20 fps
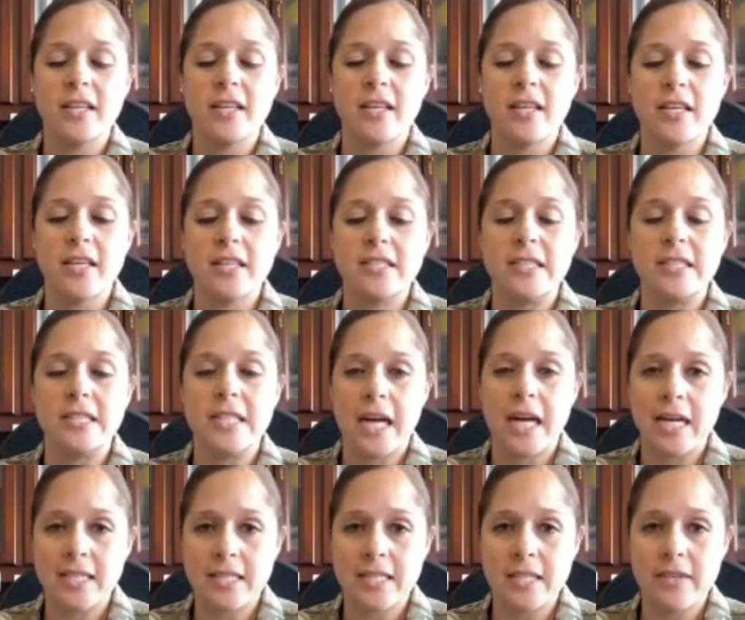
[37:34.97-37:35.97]

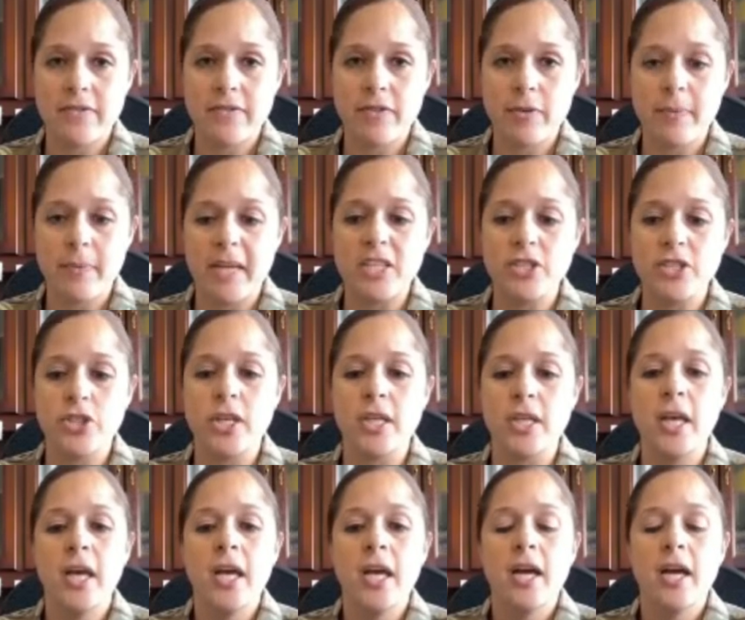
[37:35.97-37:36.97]
exact information.
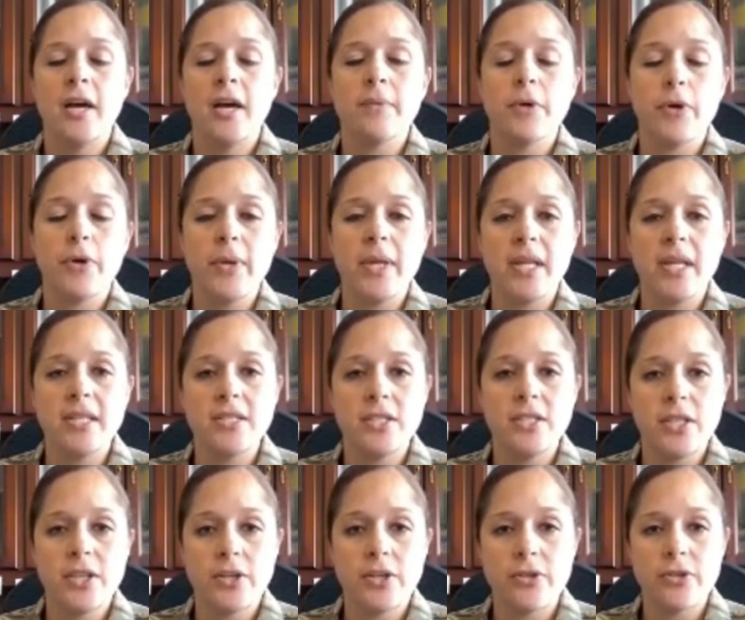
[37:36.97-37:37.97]
I'm going
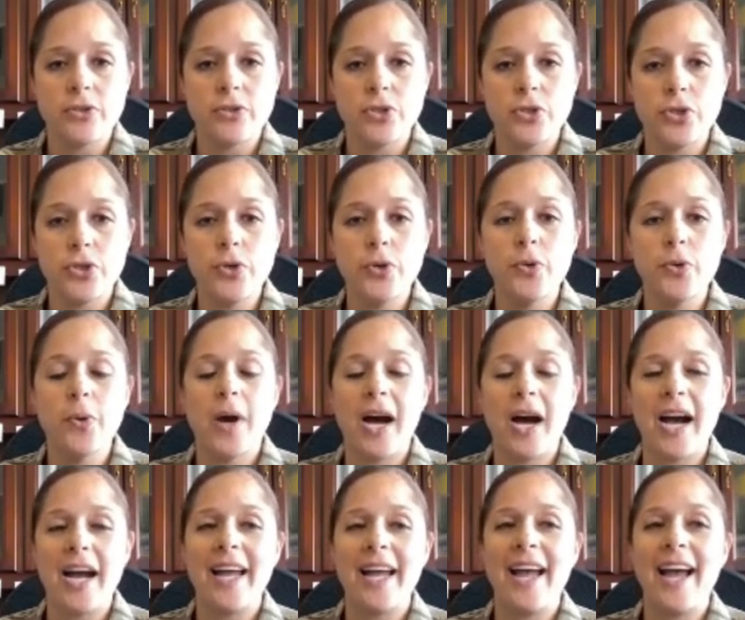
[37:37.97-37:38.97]
into year 2.
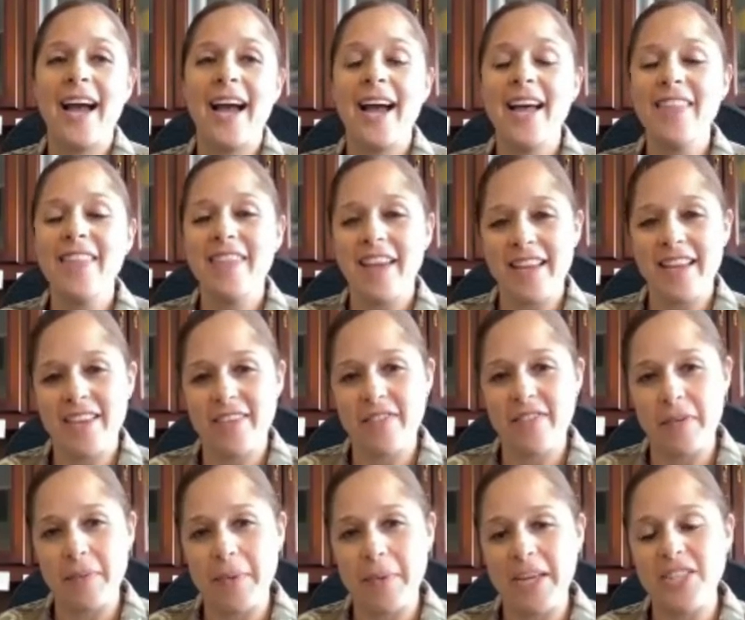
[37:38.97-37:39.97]
I had that
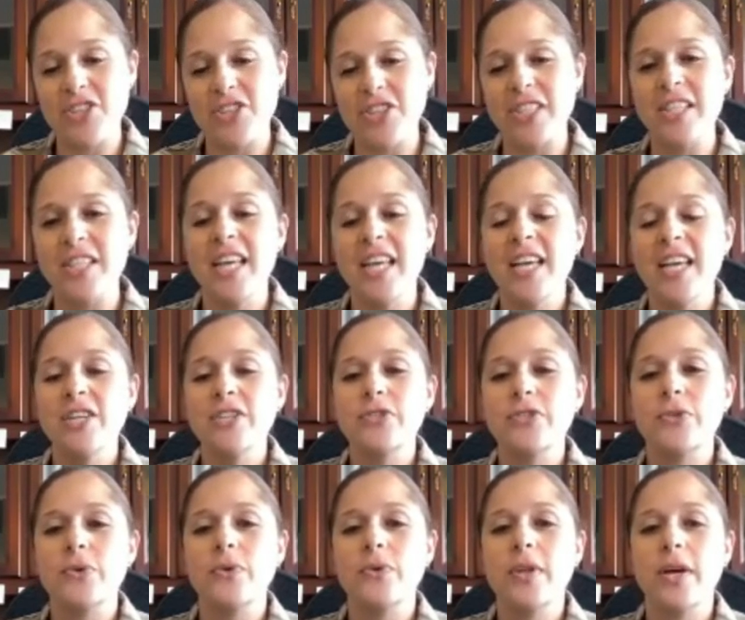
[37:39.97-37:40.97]
information
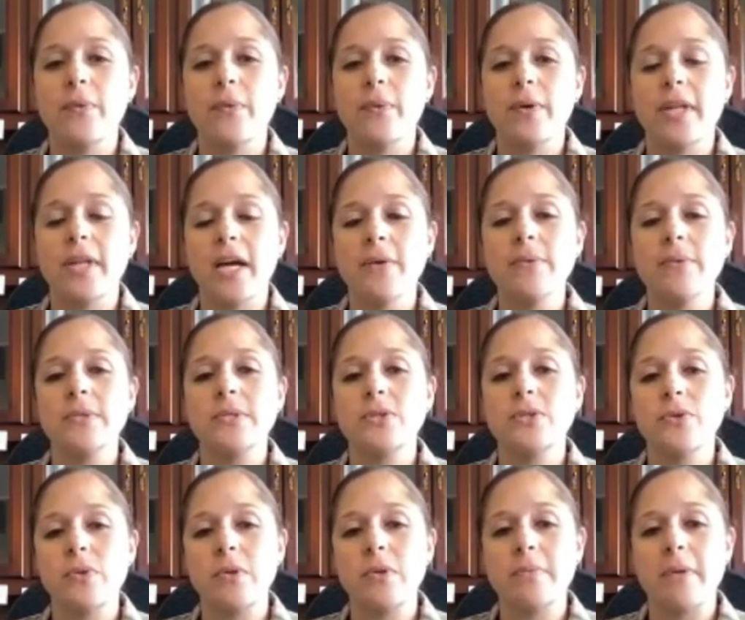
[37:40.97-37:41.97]
so that when I was
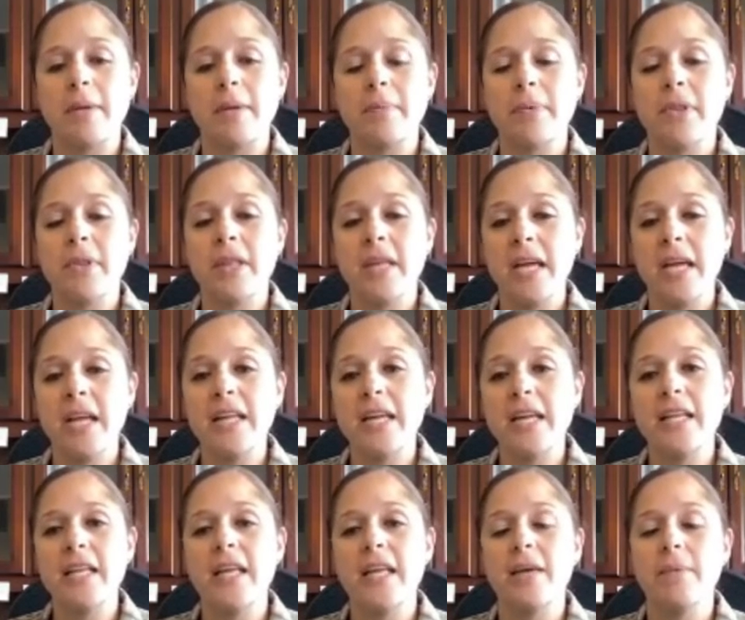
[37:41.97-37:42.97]
doing my
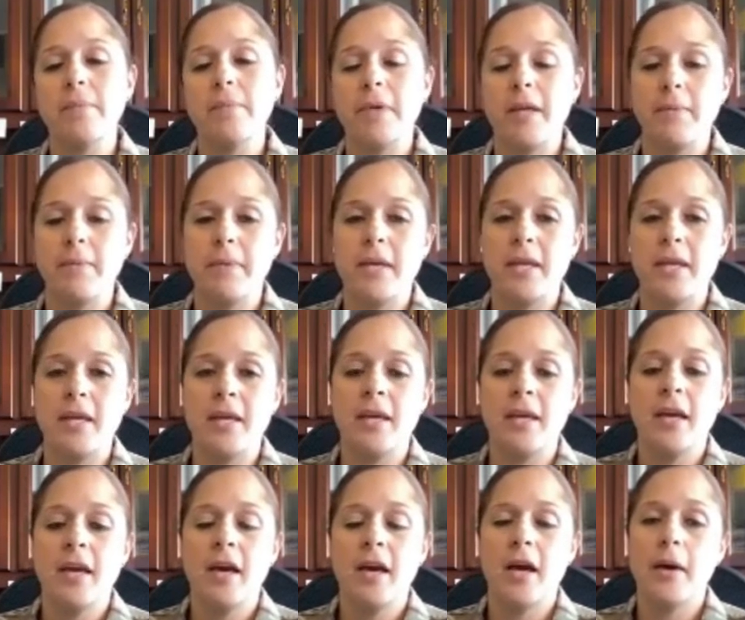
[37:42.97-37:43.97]
planning, it made me
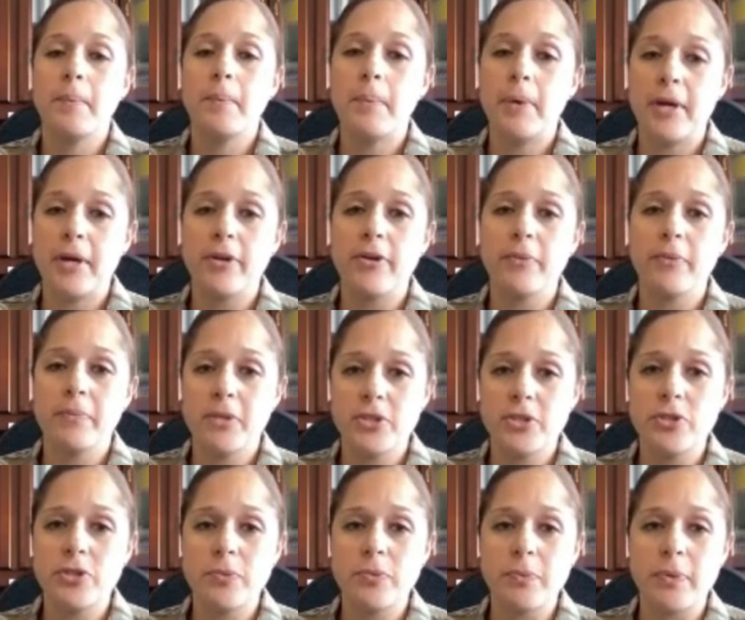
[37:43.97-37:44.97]
a better
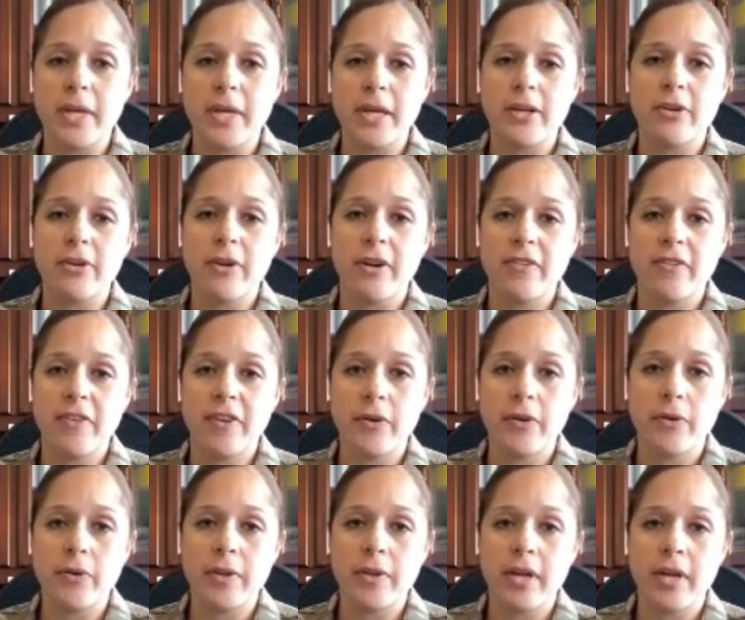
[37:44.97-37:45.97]
mission planner. I
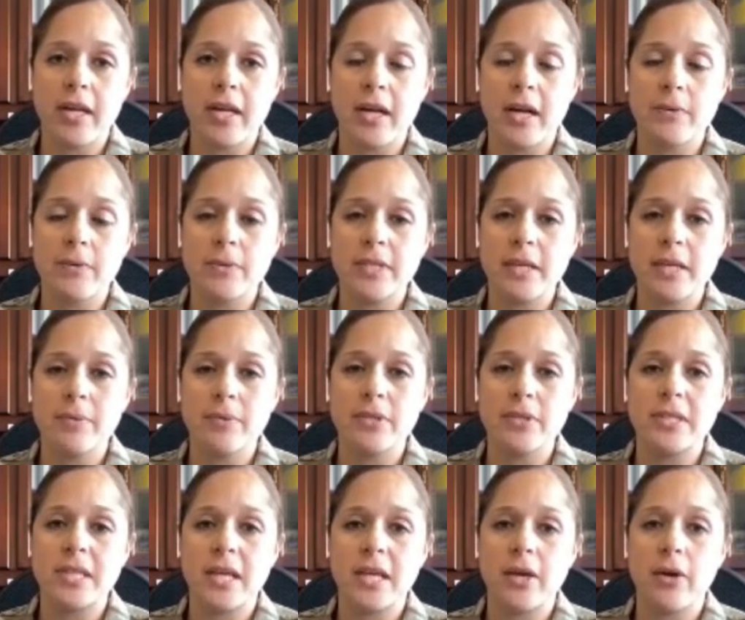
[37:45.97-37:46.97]
feel that I was able to
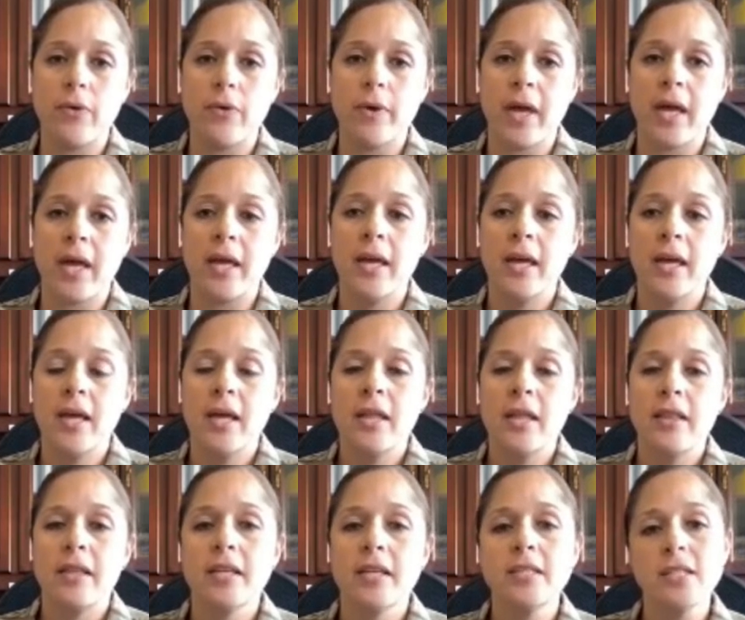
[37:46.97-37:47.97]
say, okay,
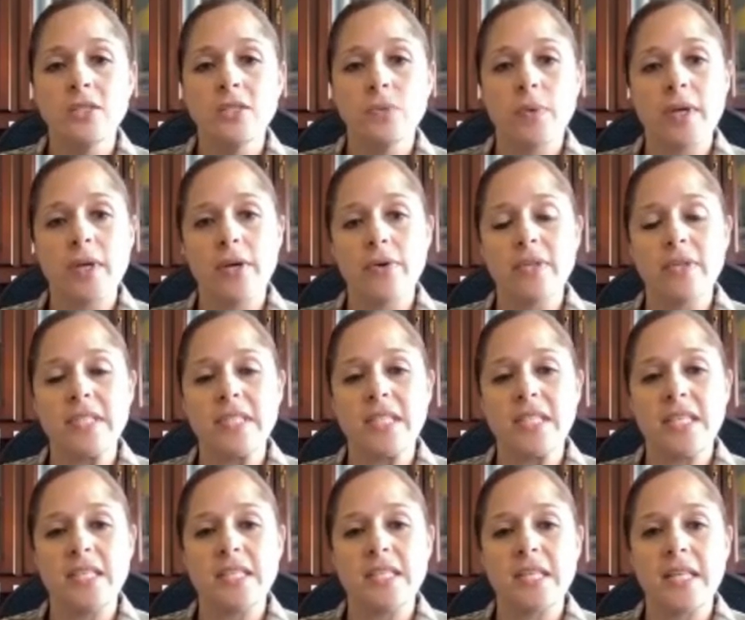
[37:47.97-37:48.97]
this is what
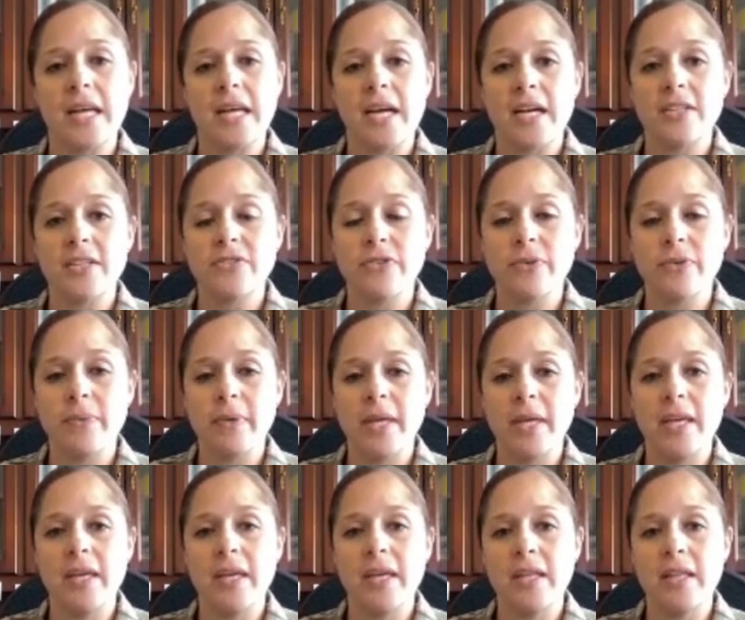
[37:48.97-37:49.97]
OSC is going to ask for
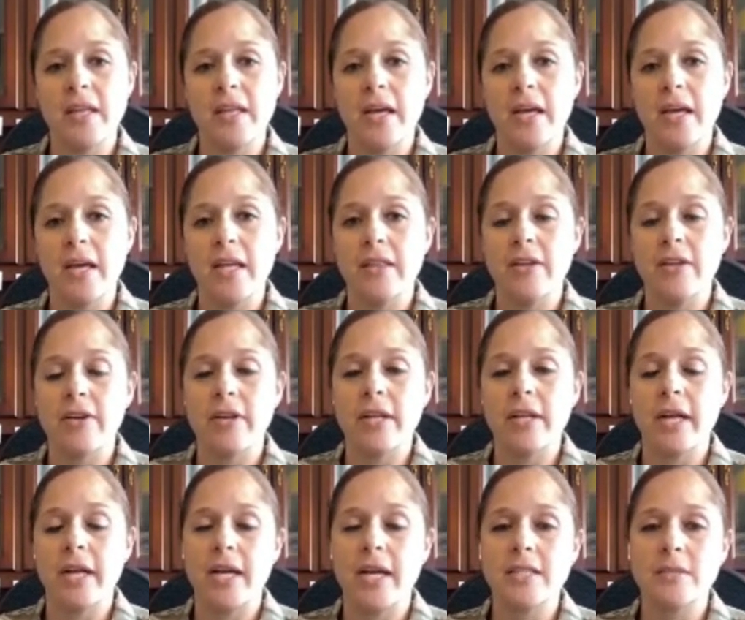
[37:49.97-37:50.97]
me in the end. They're going
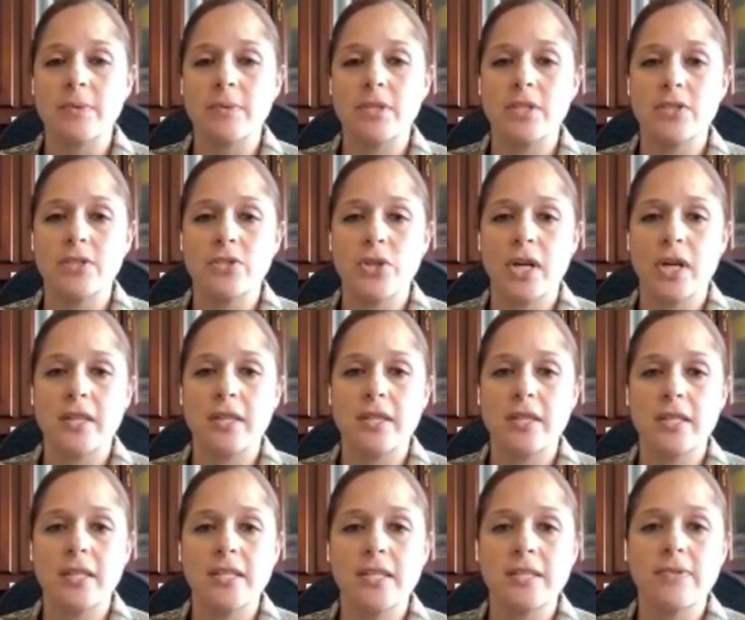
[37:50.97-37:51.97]
to ask me to track
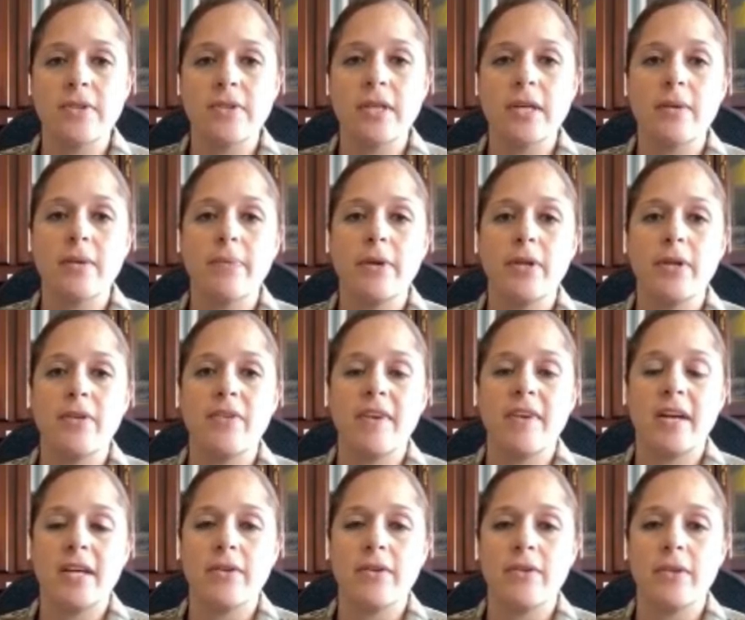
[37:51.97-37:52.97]
this for the community
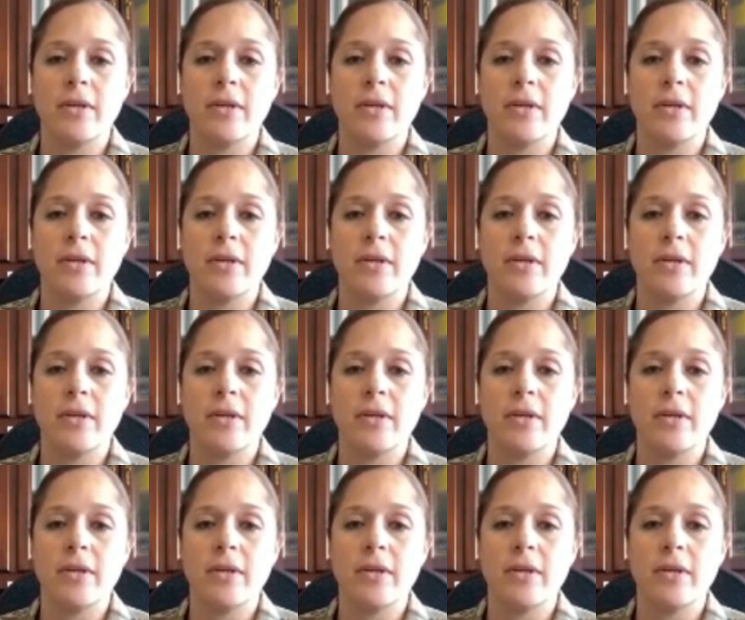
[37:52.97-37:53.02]
value.